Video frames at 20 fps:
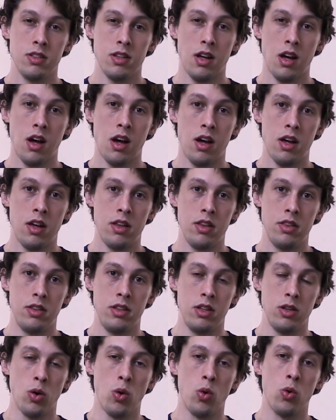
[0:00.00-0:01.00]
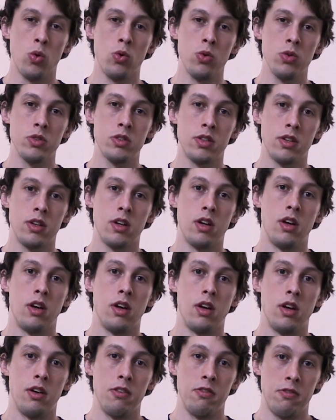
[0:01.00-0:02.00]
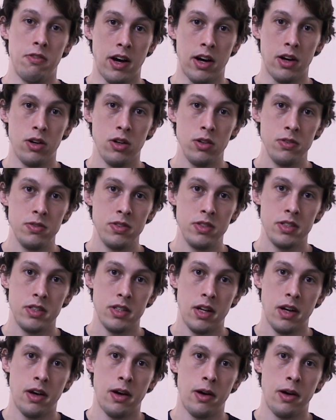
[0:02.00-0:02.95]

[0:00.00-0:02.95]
the old valves.